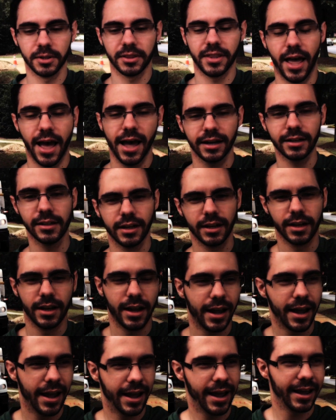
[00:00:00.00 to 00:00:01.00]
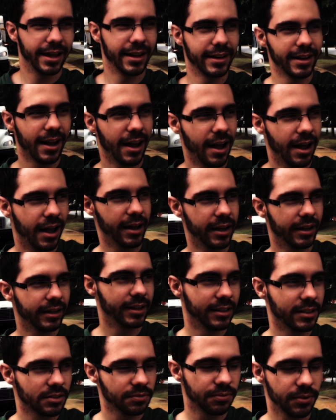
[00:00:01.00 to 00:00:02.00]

with that, and uh, it's